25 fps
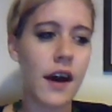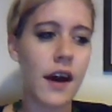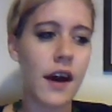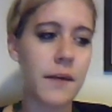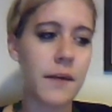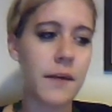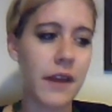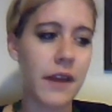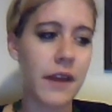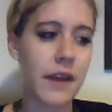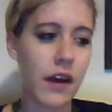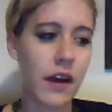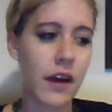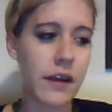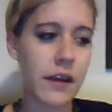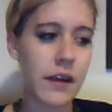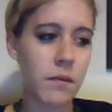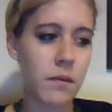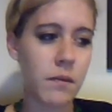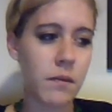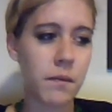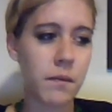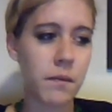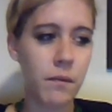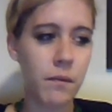And
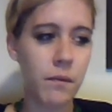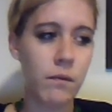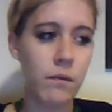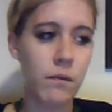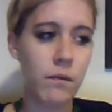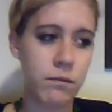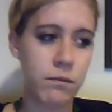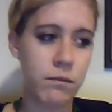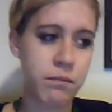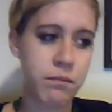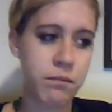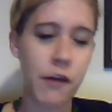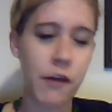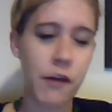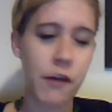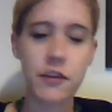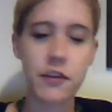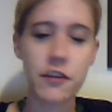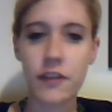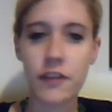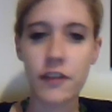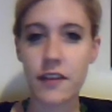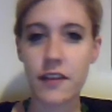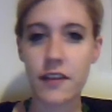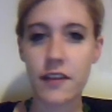I
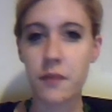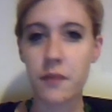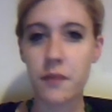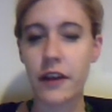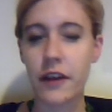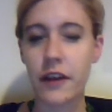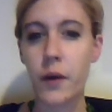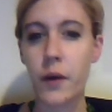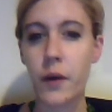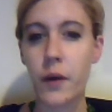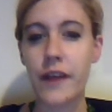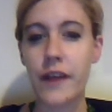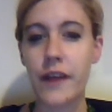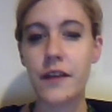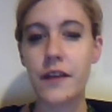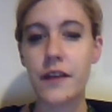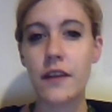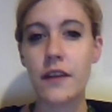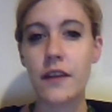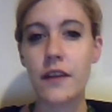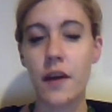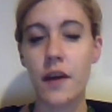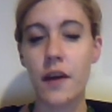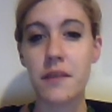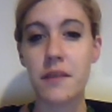broached the subject quite a
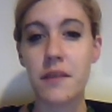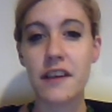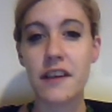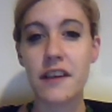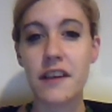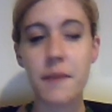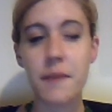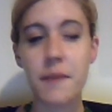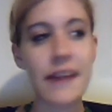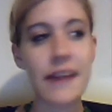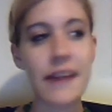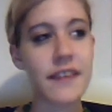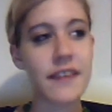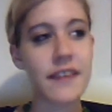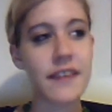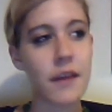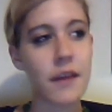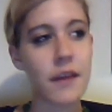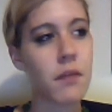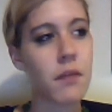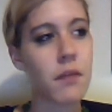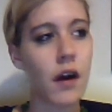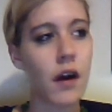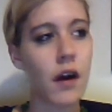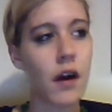few times and explained to
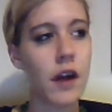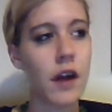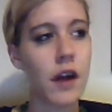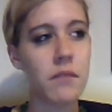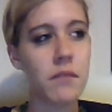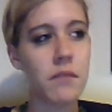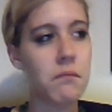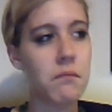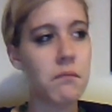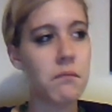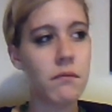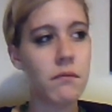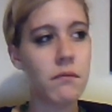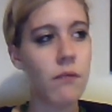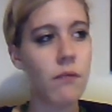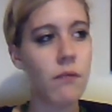him that I